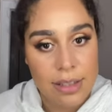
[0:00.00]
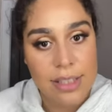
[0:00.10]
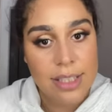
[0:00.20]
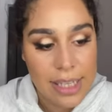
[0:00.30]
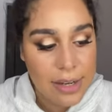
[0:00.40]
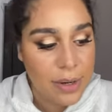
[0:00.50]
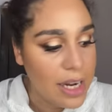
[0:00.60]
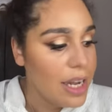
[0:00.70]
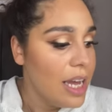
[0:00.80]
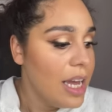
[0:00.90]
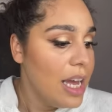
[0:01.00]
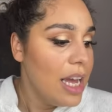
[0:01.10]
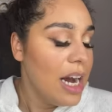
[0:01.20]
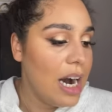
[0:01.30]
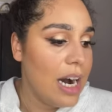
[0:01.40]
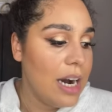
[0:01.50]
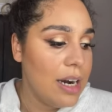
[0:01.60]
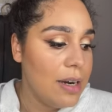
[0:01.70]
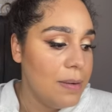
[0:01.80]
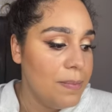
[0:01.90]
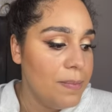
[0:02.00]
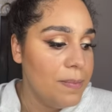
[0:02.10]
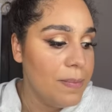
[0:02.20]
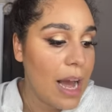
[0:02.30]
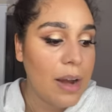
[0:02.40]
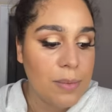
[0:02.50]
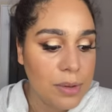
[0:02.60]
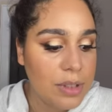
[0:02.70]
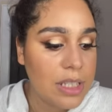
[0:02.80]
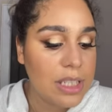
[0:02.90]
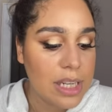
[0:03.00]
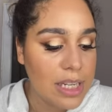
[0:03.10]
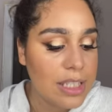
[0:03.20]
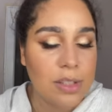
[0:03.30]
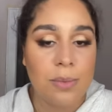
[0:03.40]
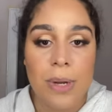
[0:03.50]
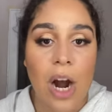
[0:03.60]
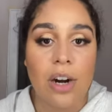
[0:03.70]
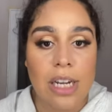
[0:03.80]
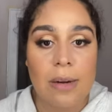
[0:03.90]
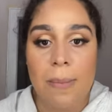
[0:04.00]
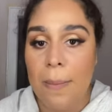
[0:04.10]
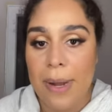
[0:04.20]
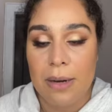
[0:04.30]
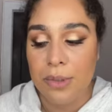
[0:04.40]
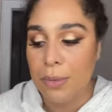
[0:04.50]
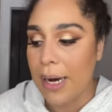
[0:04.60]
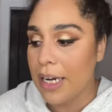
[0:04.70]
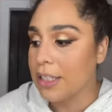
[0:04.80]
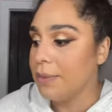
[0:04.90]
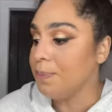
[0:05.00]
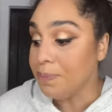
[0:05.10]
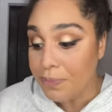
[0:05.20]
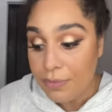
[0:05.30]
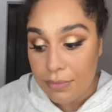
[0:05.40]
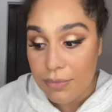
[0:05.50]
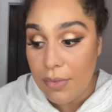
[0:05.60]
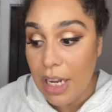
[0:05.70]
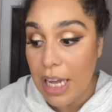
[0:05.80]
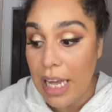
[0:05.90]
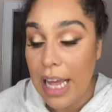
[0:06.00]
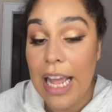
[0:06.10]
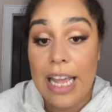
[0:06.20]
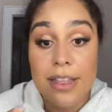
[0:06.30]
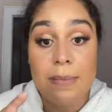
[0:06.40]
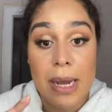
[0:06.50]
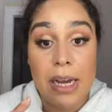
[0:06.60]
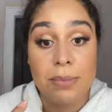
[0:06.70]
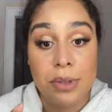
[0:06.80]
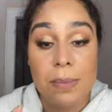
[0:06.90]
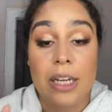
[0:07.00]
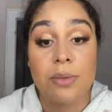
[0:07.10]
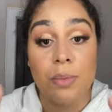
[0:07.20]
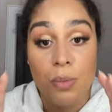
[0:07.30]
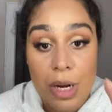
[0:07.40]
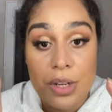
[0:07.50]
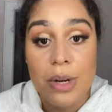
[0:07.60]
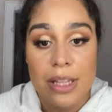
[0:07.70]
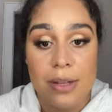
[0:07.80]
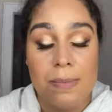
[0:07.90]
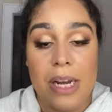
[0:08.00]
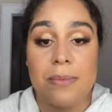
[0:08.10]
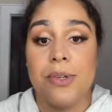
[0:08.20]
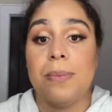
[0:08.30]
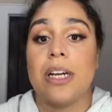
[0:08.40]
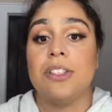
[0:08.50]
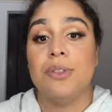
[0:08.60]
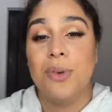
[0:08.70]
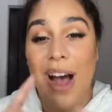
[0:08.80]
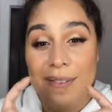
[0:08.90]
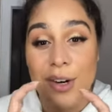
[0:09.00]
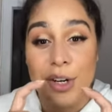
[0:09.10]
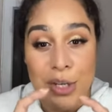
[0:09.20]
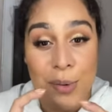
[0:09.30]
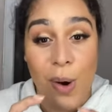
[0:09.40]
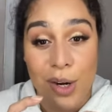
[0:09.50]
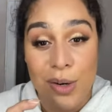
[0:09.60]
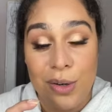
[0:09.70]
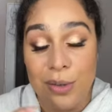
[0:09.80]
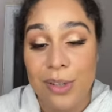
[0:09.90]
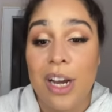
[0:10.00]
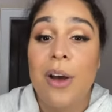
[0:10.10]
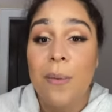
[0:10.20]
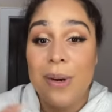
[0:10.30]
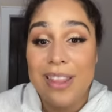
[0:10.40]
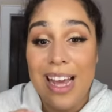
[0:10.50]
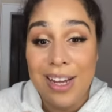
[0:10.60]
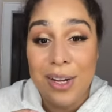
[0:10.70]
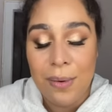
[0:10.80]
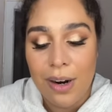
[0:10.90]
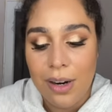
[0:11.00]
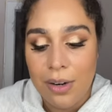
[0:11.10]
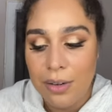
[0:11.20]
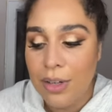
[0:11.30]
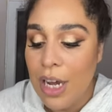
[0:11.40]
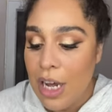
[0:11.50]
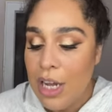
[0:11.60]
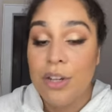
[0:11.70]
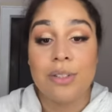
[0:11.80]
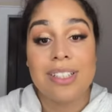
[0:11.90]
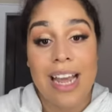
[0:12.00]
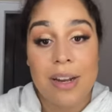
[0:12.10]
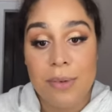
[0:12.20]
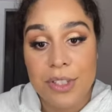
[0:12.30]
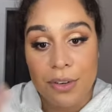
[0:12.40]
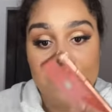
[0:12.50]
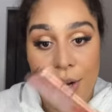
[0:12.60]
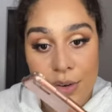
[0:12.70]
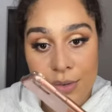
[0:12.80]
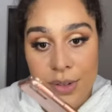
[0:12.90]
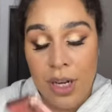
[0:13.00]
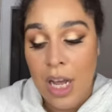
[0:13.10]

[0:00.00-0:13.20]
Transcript: secret um i will discuss since we are talking about makeup toolbox in the makeup toolbox. When you get the makeup toolbox, you'll have a QR code. With that QR code, you'll scan it with your phone